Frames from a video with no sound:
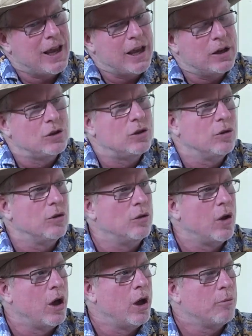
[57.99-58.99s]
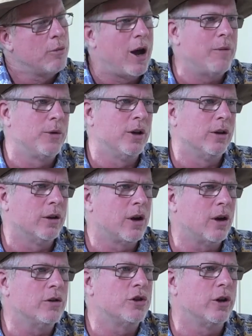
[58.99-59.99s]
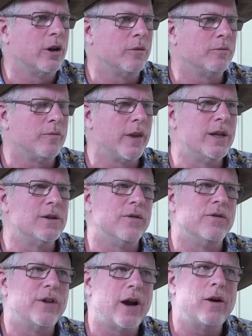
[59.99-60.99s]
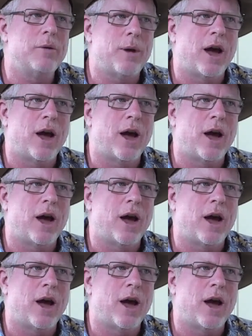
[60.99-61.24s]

into popular culture, it's a very